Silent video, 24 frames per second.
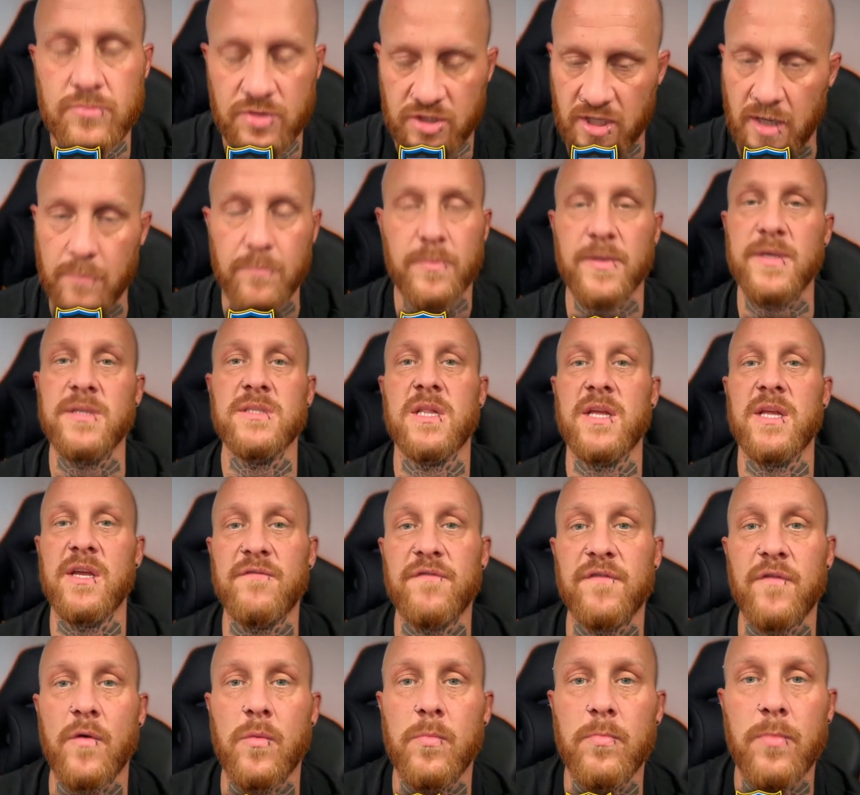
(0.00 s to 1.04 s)
Champions League
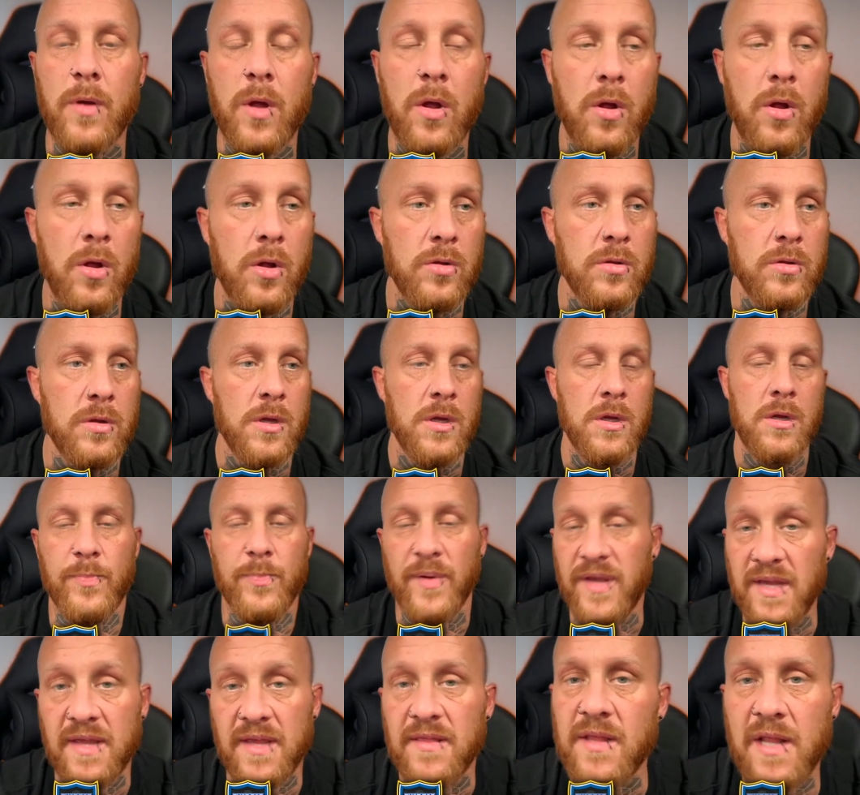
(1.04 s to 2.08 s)
football,
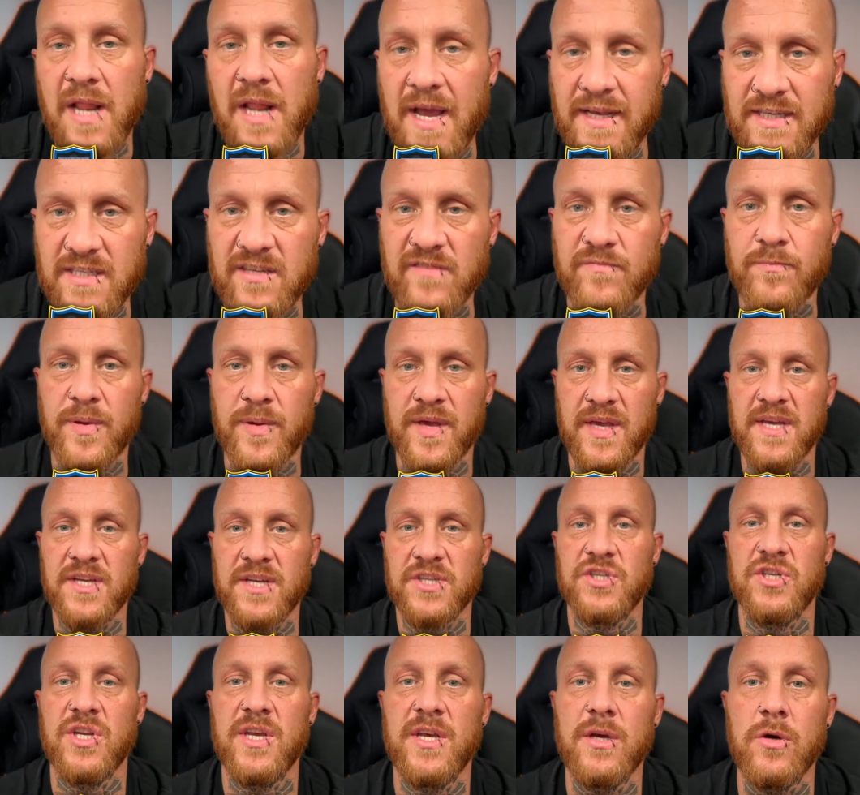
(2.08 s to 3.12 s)
beating the likes of
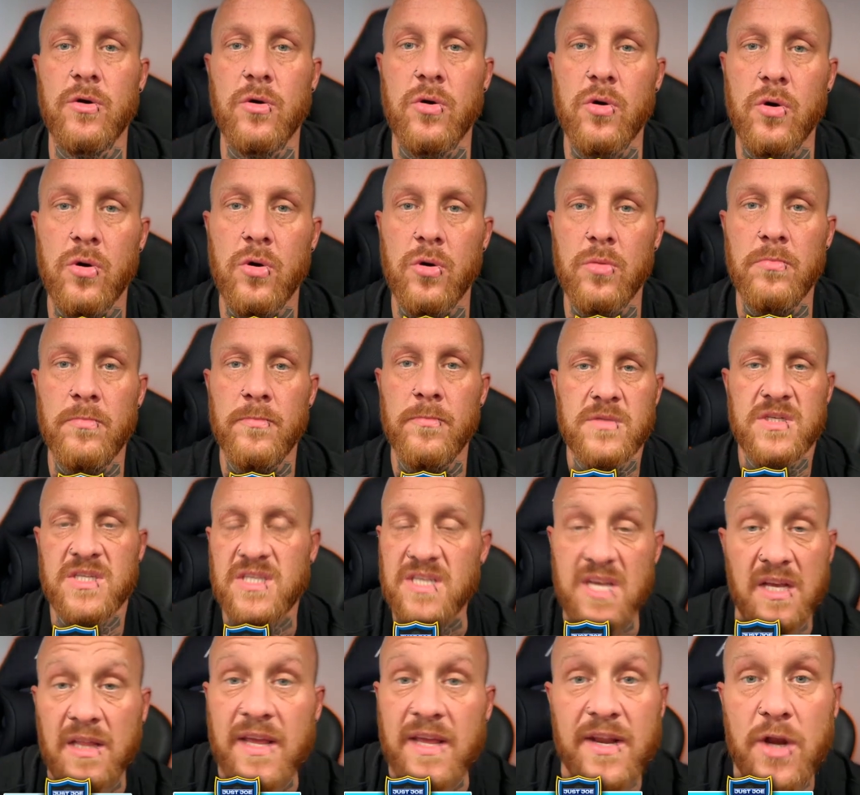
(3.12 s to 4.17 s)
PSG at home,
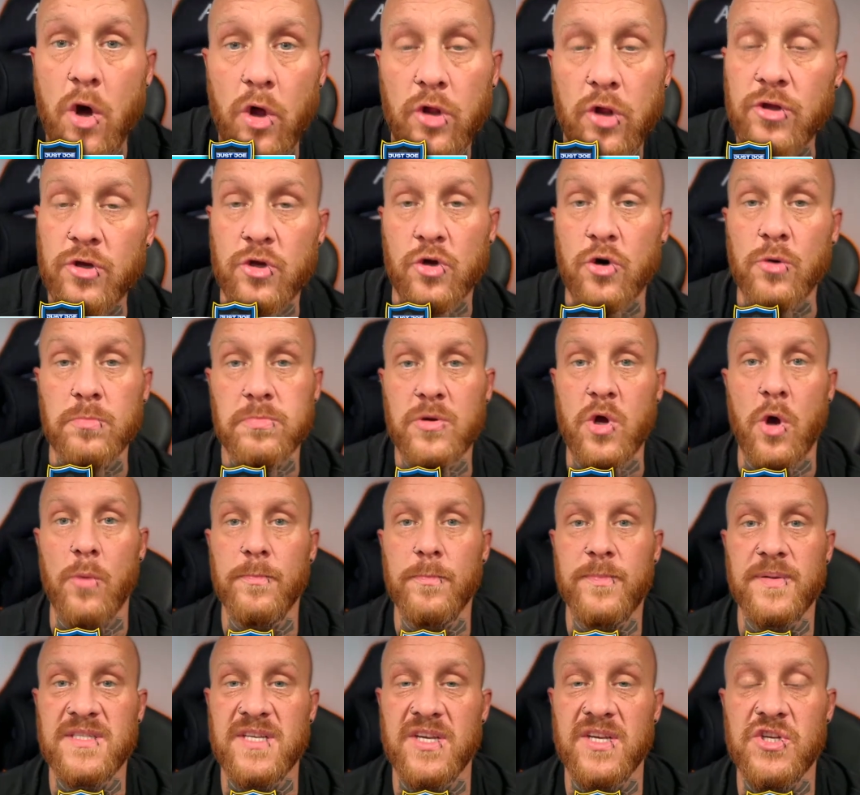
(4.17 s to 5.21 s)
still in all the cup
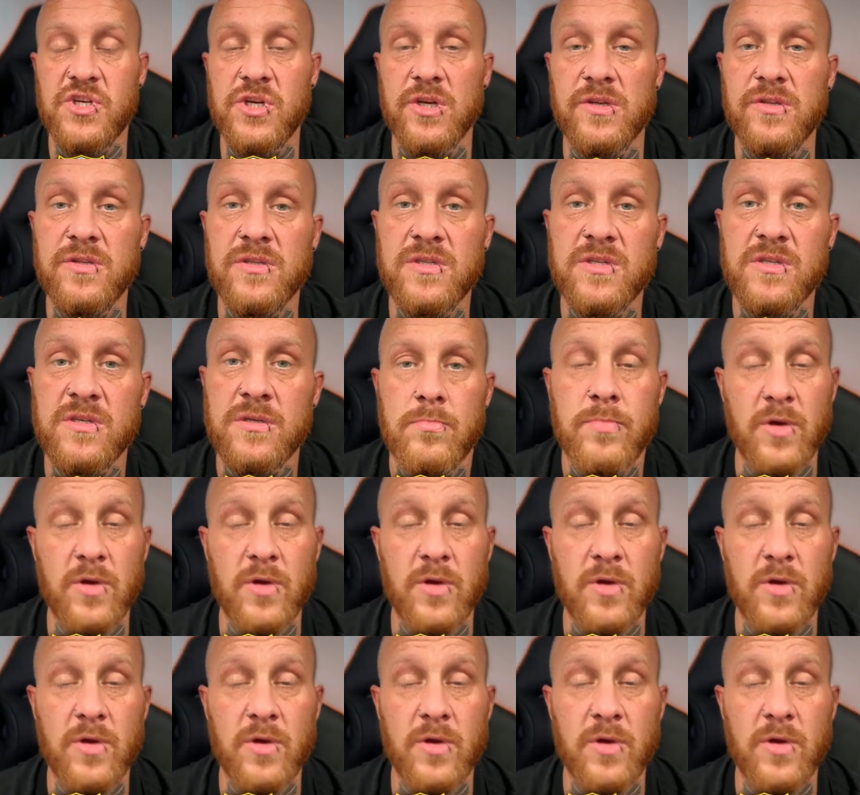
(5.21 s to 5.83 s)
competitions.